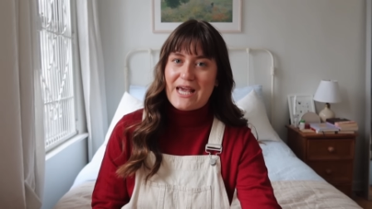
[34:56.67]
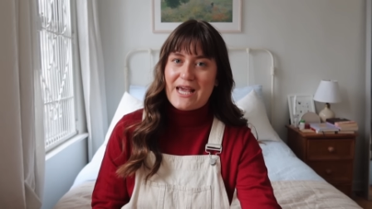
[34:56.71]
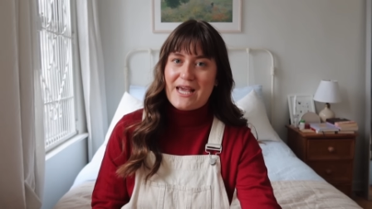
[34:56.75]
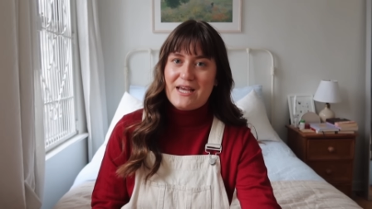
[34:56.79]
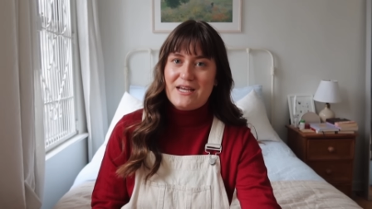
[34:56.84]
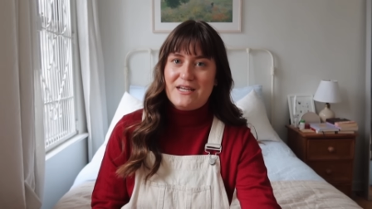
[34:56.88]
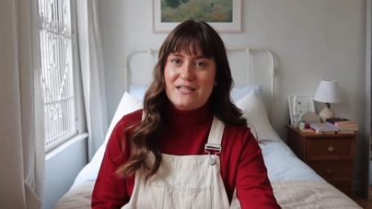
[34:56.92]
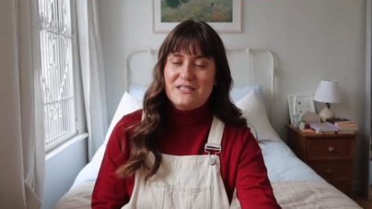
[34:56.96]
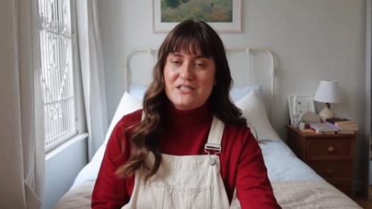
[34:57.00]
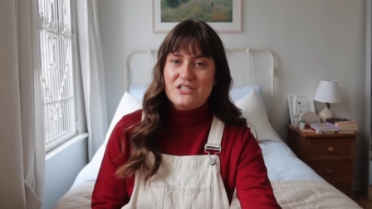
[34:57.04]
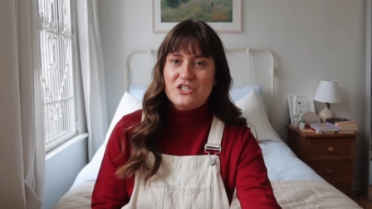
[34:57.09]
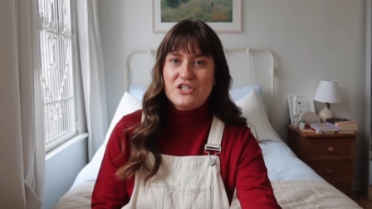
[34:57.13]

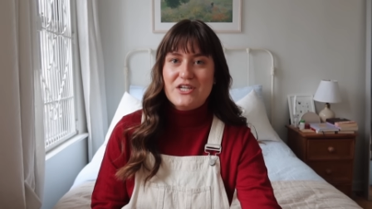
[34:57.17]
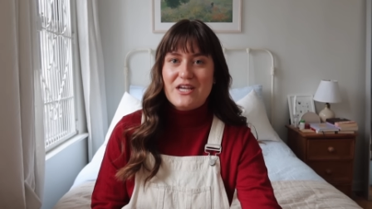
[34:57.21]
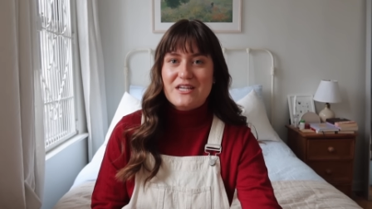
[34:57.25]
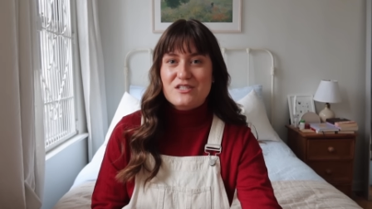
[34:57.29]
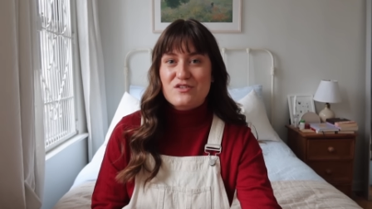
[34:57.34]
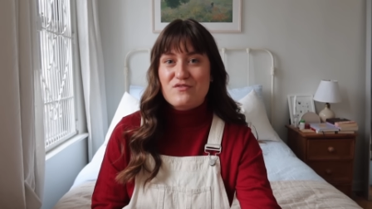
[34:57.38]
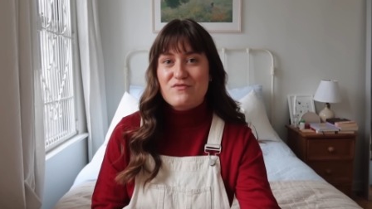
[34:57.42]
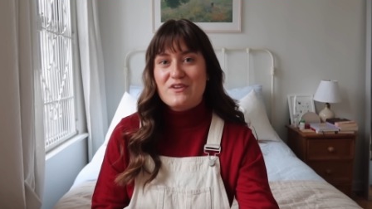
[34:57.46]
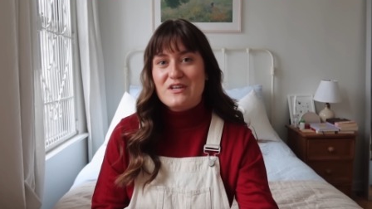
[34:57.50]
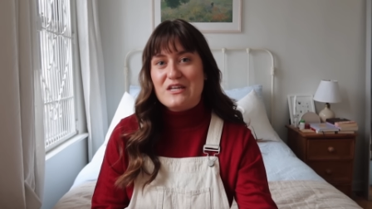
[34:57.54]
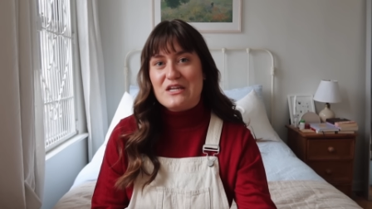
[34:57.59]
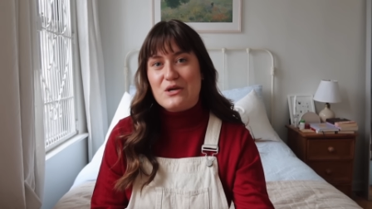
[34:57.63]
and she
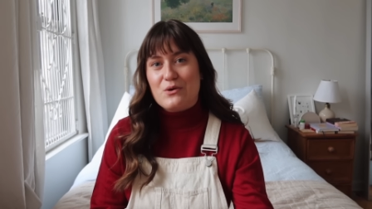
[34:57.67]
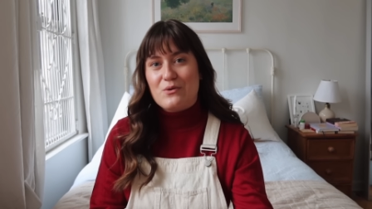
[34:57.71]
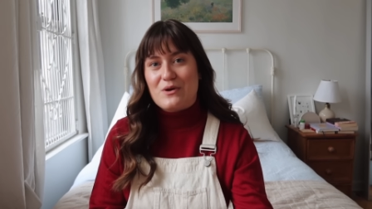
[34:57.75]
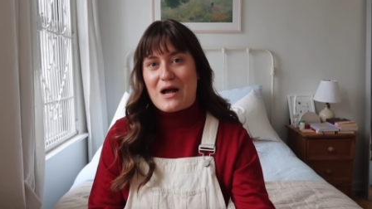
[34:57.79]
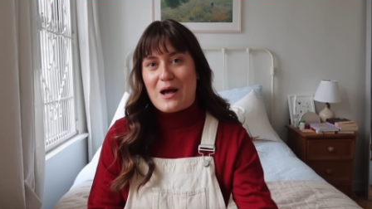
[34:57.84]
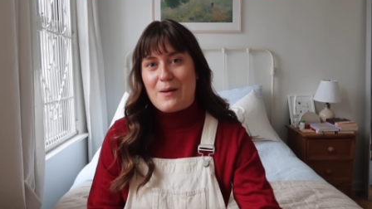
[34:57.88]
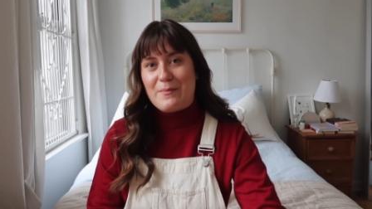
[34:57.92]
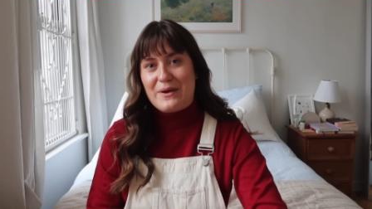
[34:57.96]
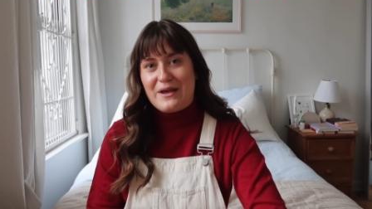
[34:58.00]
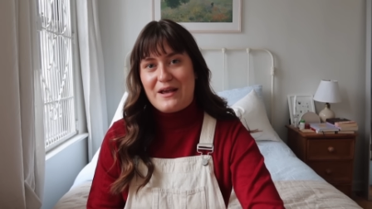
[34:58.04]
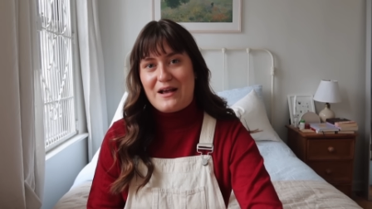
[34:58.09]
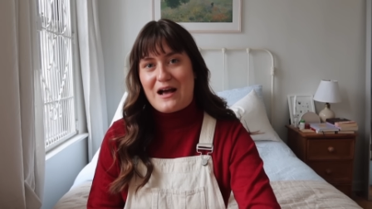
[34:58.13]
has a video
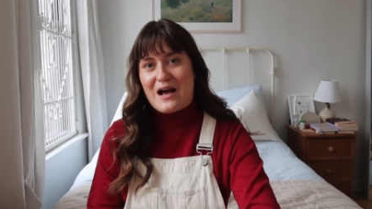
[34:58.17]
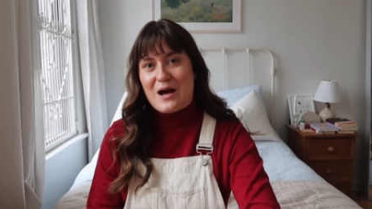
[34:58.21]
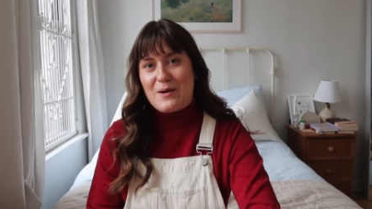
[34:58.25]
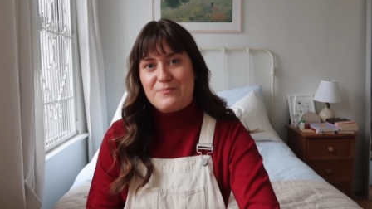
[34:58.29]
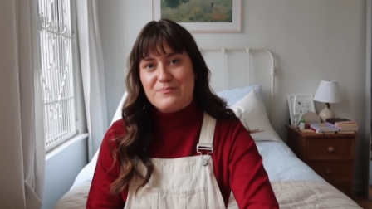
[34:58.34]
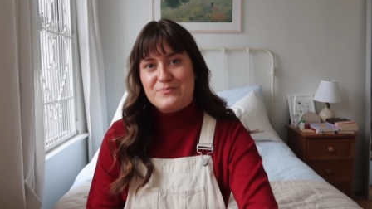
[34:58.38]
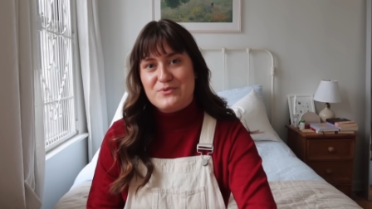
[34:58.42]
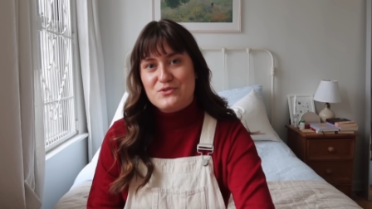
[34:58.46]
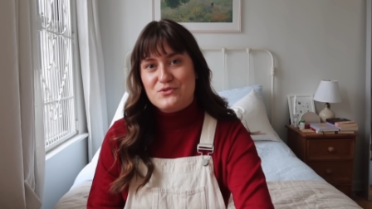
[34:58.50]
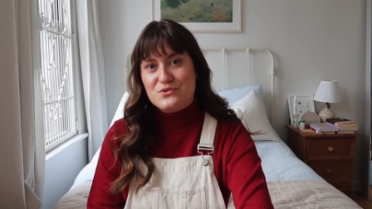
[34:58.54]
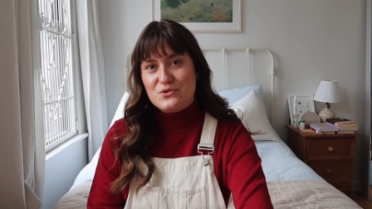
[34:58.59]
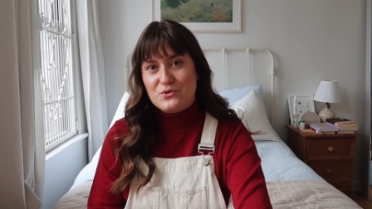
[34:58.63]
coming
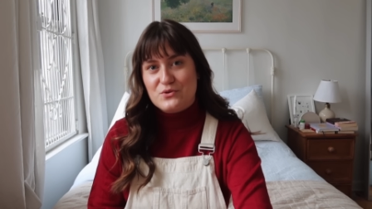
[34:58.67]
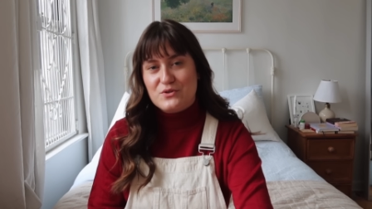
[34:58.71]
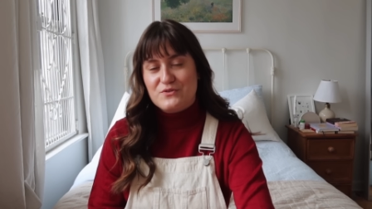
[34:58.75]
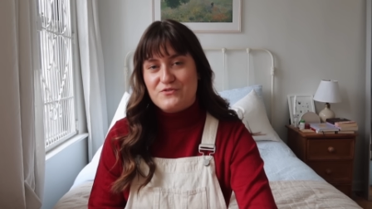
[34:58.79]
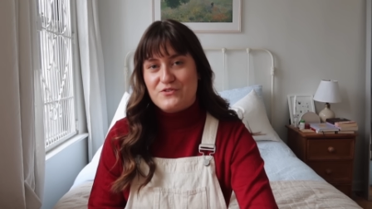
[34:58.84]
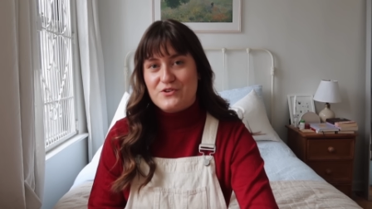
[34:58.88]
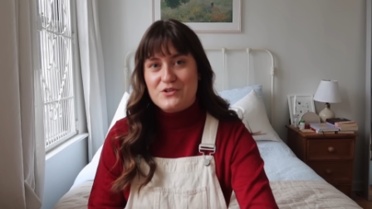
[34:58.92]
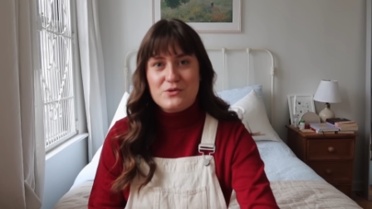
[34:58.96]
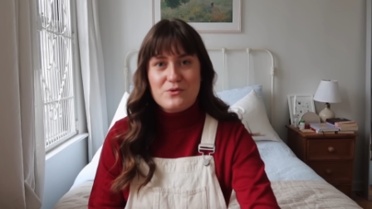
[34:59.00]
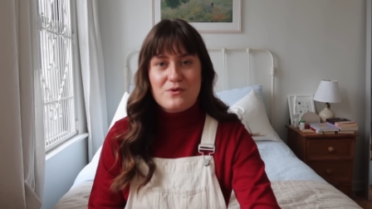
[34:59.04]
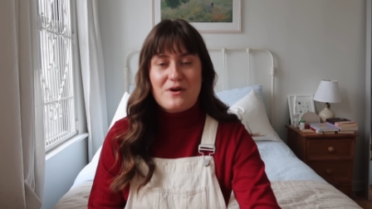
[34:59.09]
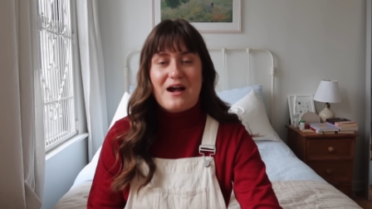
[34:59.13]
up soon
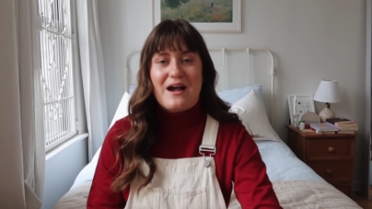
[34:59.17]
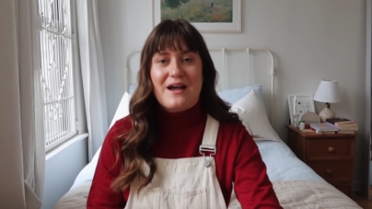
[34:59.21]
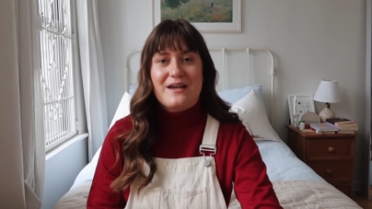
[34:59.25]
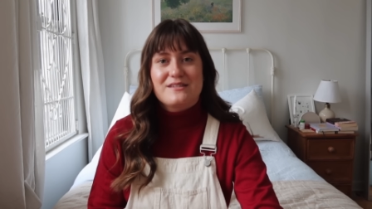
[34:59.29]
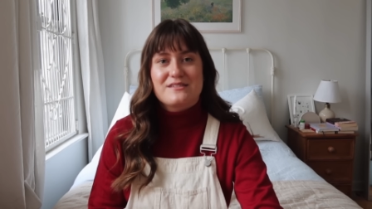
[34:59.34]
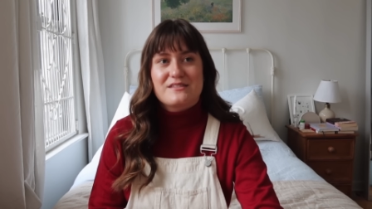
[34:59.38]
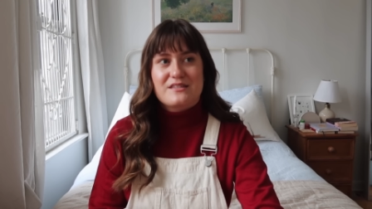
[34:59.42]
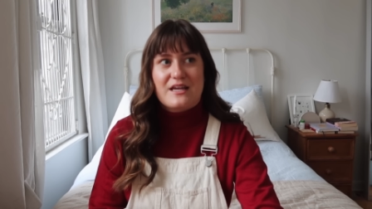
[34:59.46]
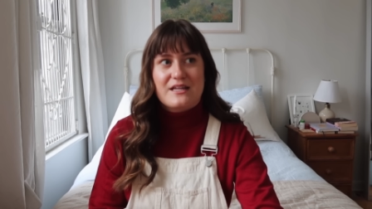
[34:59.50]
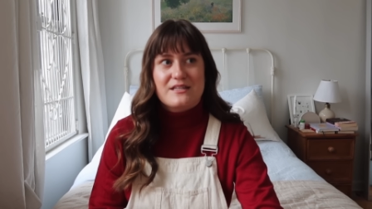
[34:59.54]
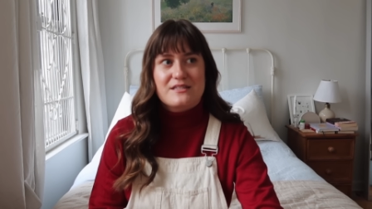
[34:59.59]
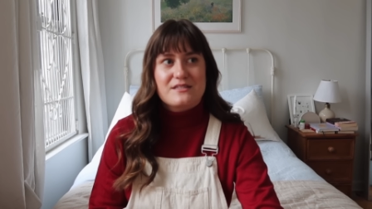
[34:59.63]
for you
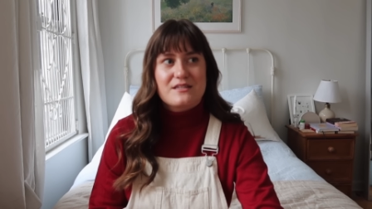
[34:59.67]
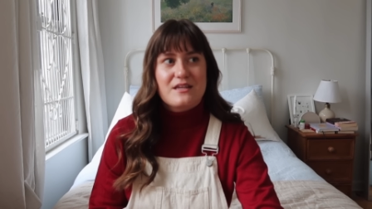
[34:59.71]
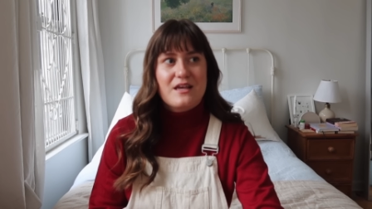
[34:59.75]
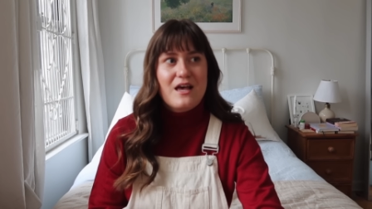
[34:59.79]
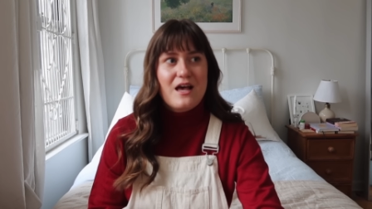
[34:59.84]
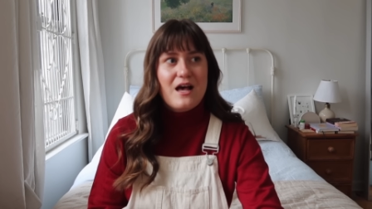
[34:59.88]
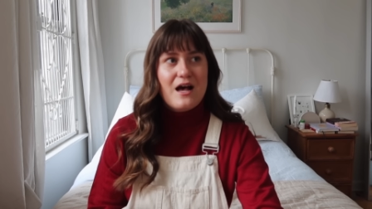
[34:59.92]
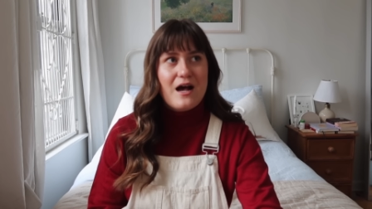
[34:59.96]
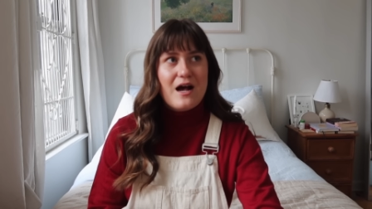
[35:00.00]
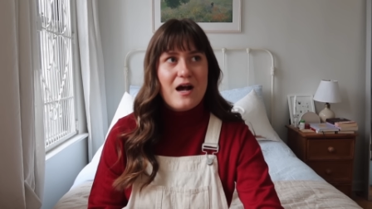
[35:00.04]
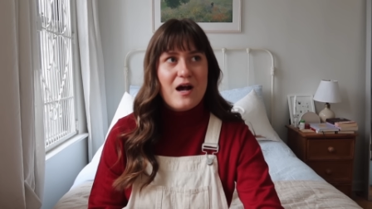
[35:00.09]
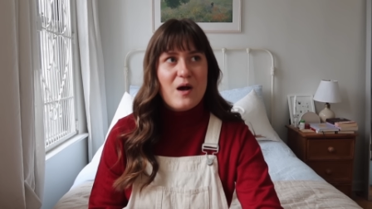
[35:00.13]
guys that's
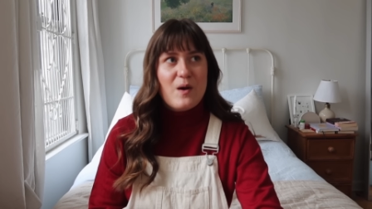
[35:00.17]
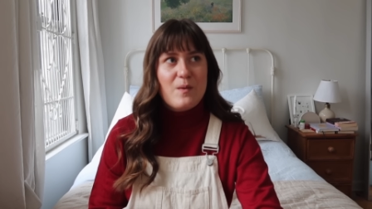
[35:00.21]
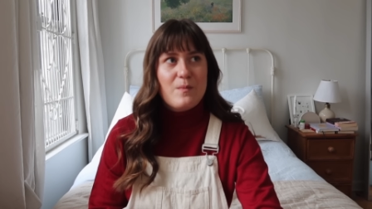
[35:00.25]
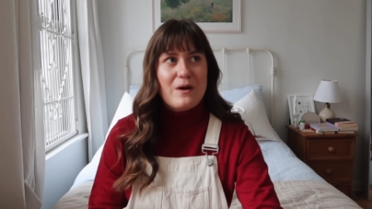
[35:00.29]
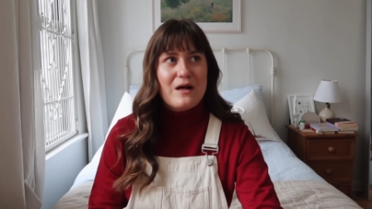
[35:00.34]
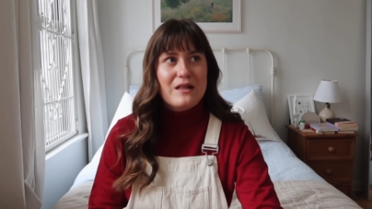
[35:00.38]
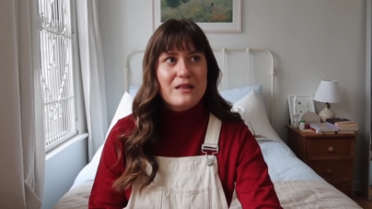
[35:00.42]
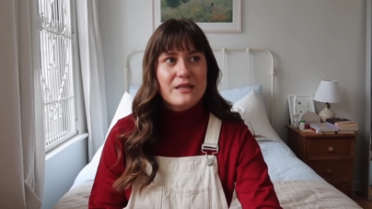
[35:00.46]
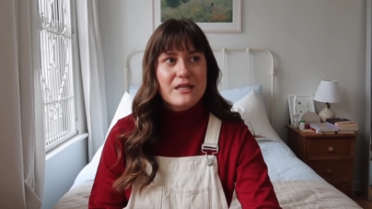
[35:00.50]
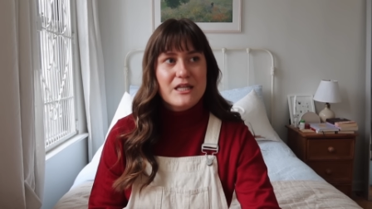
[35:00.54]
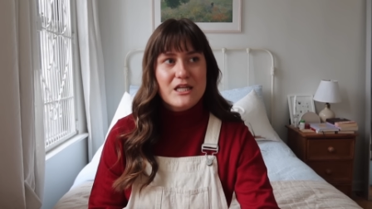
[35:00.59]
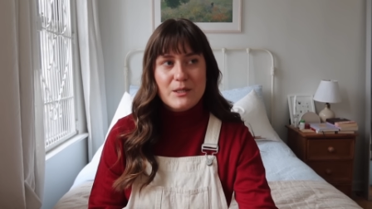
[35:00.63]
um,
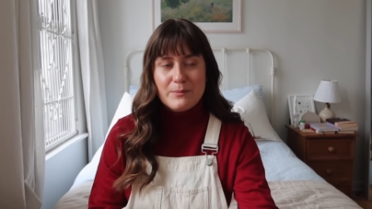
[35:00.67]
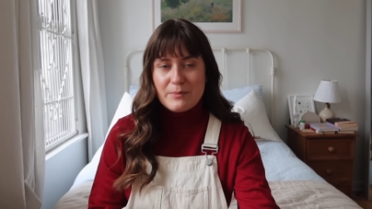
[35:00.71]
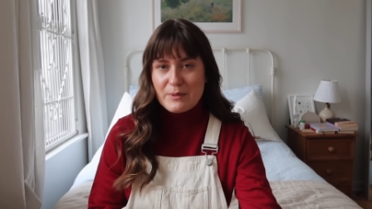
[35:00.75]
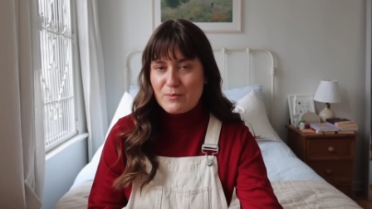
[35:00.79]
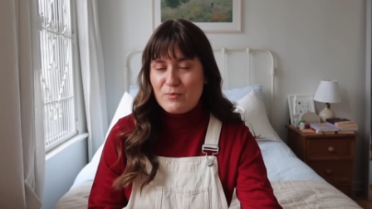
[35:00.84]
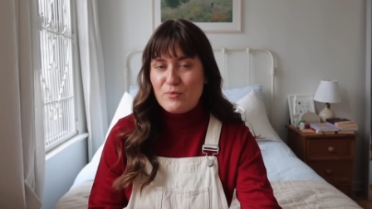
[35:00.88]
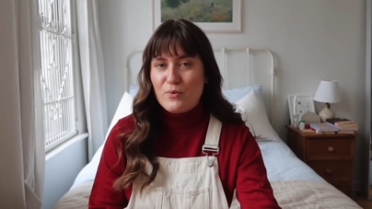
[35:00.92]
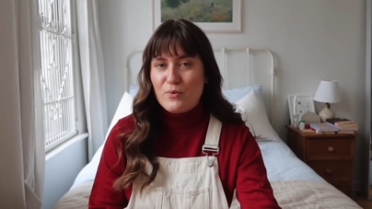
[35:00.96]
a little bit